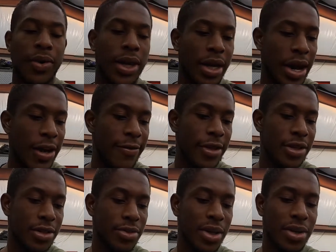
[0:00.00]
with their
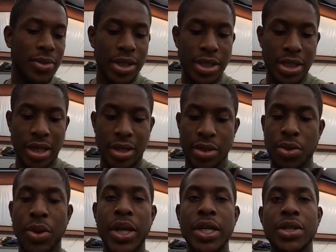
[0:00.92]
heaviest one, which is like a
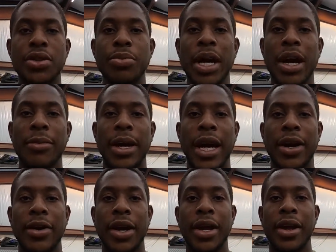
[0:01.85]
22-pound
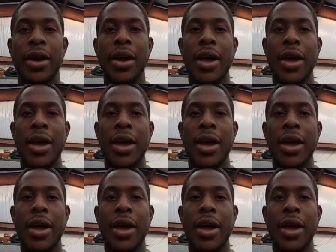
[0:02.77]
battery,